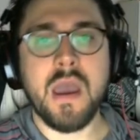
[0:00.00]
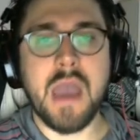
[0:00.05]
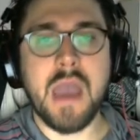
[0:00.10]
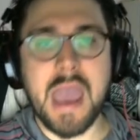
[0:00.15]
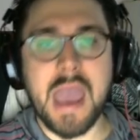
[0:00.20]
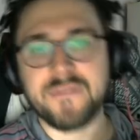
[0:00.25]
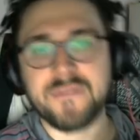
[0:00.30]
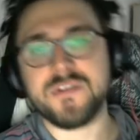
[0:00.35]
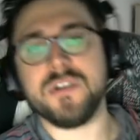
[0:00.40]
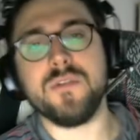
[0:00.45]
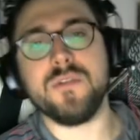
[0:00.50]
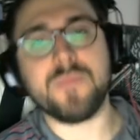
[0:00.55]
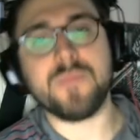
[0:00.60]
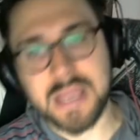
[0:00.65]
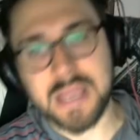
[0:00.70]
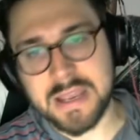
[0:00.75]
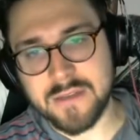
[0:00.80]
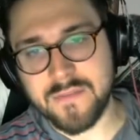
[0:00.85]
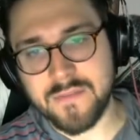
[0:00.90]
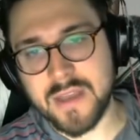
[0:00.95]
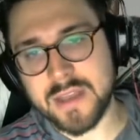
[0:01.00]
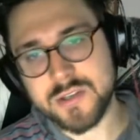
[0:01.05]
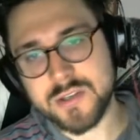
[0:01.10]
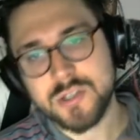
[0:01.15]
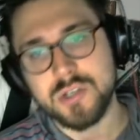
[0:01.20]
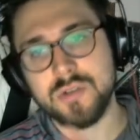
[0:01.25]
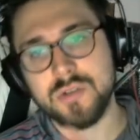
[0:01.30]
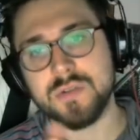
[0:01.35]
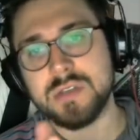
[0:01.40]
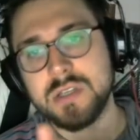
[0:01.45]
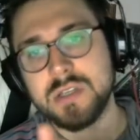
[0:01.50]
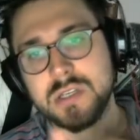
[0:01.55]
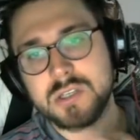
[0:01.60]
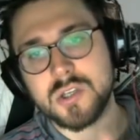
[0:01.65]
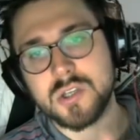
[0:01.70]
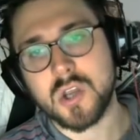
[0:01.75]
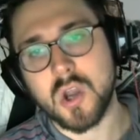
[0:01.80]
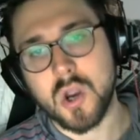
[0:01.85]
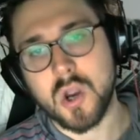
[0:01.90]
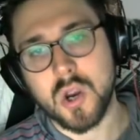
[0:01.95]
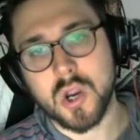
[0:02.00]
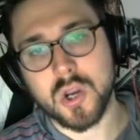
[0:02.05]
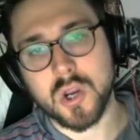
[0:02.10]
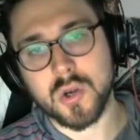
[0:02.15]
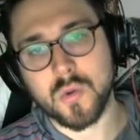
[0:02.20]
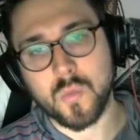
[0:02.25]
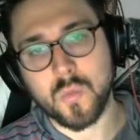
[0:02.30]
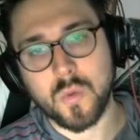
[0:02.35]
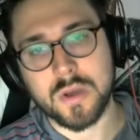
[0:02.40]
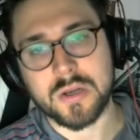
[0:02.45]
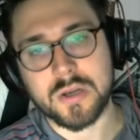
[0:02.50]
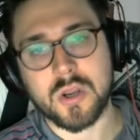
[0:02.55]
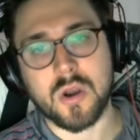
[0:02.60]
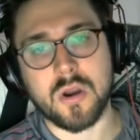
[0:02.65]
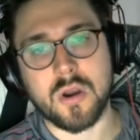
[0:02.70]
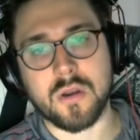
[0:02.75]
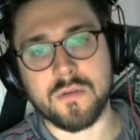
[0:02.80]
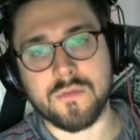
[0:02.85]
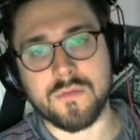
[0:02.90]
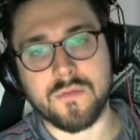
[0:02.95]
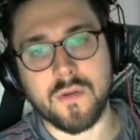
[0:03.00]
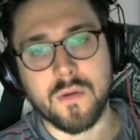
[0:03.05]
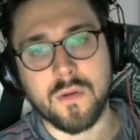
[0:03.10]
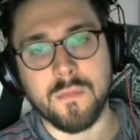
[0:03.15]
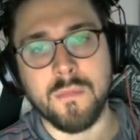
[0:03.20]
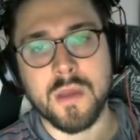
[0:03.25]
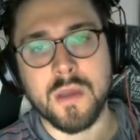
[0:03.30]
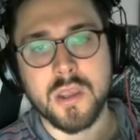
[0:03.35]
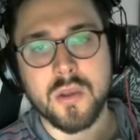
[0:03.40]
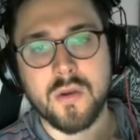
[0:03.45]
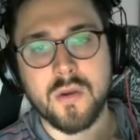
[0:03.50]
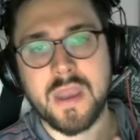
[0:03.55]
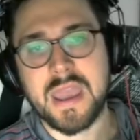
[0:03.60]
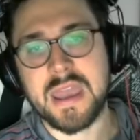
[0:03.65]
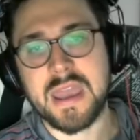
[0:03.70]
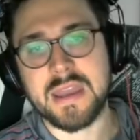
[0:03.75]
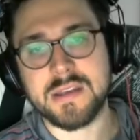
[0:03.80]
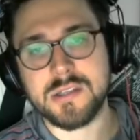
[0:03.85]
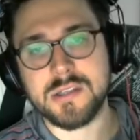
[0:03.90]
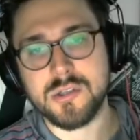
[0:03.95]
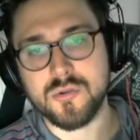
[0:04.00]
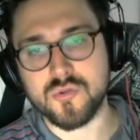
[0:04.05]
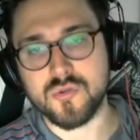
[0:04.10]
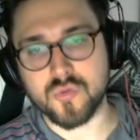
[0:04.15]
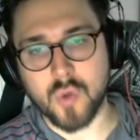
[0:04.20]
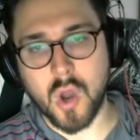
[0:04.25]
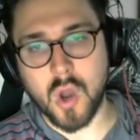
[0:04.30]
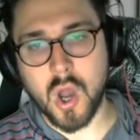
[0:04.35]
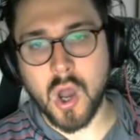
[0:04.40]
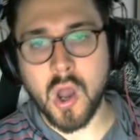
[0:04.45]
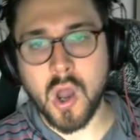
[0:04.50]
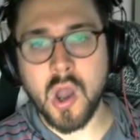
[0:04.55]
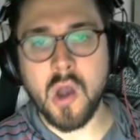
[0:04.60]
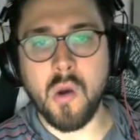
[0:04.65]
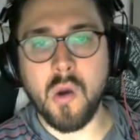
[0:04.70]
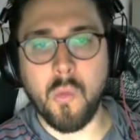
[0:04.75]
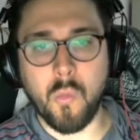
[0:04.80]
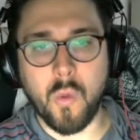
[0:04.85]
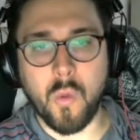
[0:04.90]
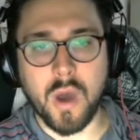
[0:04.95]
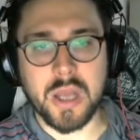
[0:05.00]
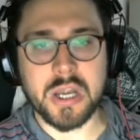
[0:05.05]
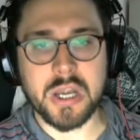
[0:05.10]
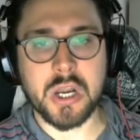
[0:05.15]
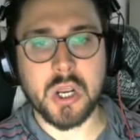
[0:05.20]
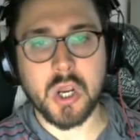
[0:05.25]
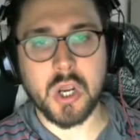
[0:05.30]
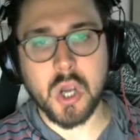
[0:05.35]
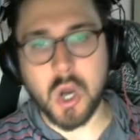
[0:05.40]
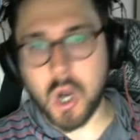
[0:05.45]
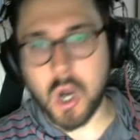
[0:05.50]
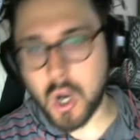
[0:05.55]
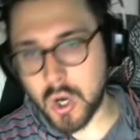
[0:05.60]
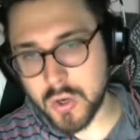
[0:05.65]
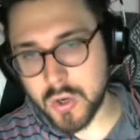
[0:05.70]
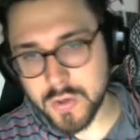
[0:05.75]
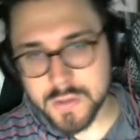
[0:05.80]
After you play an event, choose and discard 1 card from your hand to draw 1 card.